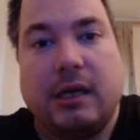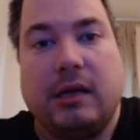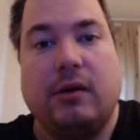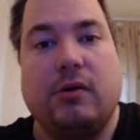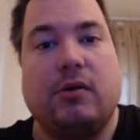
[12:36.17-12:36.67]

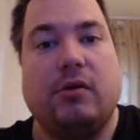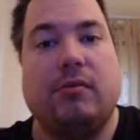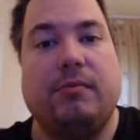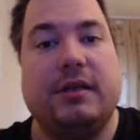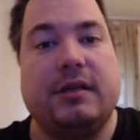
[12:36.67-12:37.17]
local
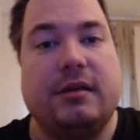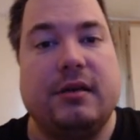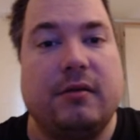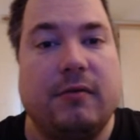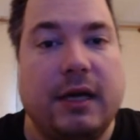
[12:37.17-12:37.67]

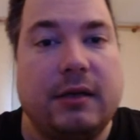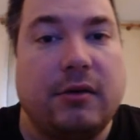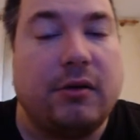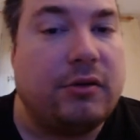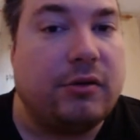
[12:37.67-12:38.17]
businesses, right,
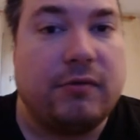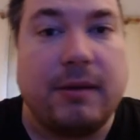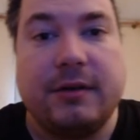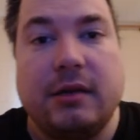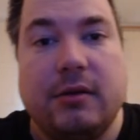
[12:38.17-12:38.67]
or those
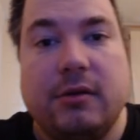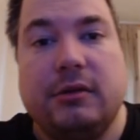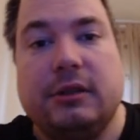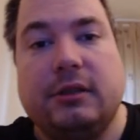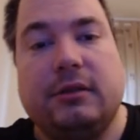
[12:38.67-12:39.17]
website
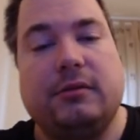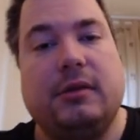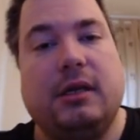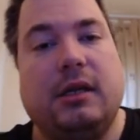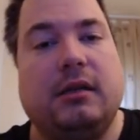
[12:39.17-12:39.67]
owners who
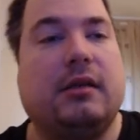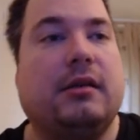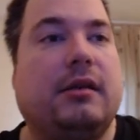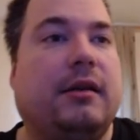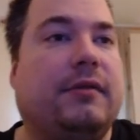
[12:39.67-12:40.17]

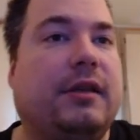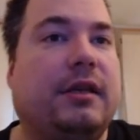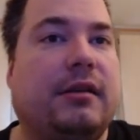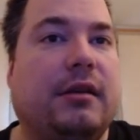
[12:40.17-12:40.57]
doesn't have this,